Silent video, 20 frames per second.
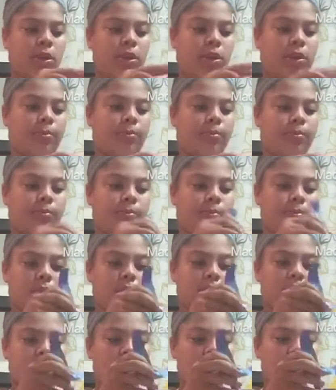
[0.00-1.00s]
stuff.
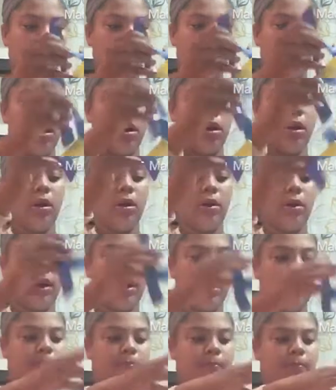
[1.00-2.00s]
Oh
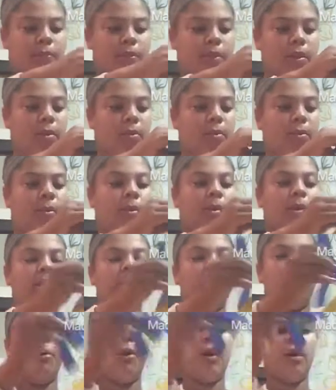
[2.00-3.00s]
yeah.
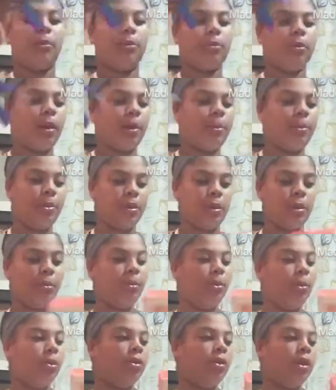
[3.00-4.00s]
the point where I put the
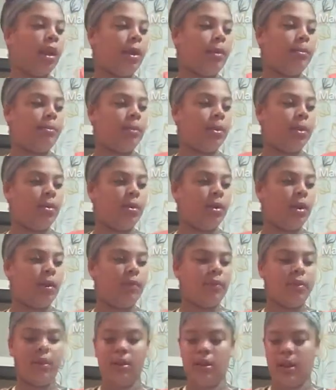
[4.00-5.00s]
blue tape, it would
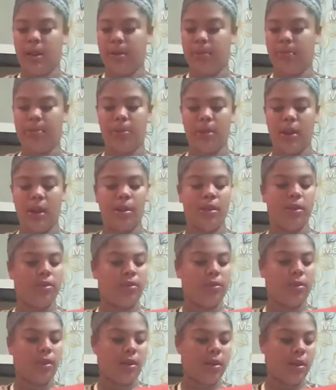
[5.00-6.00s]
definitely like blend through